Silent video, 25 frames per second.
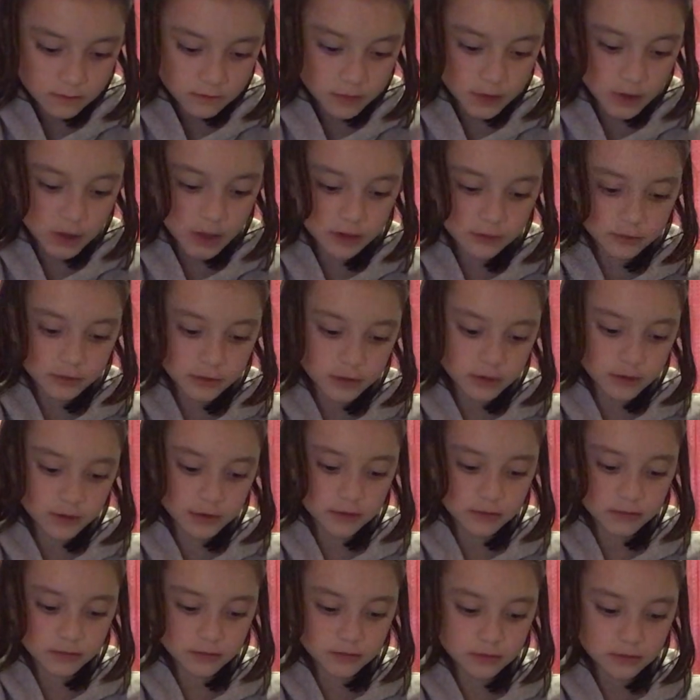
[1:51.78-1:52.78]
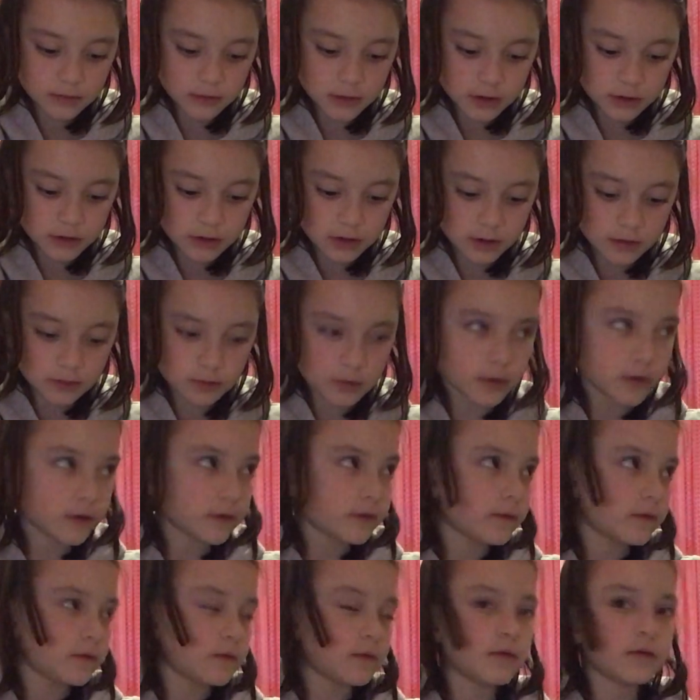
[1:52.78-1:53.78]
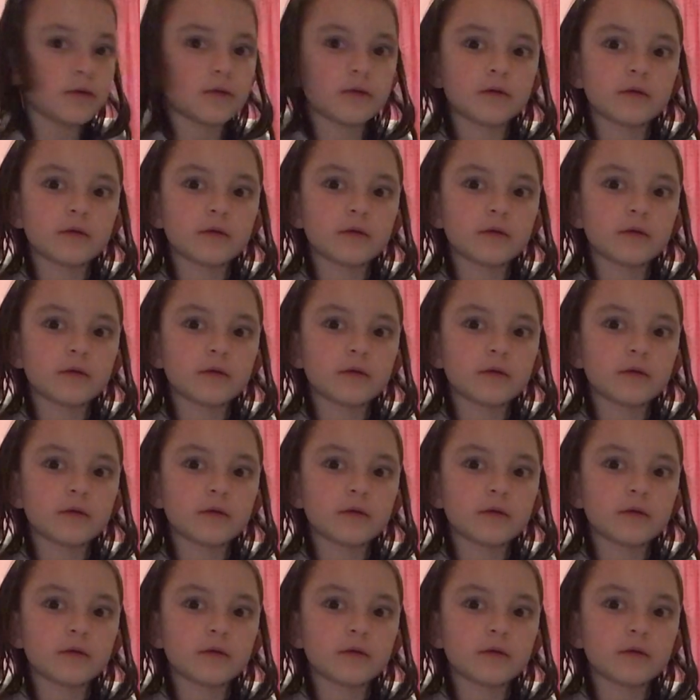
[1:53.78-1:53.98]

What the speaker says: But not really. Not that much.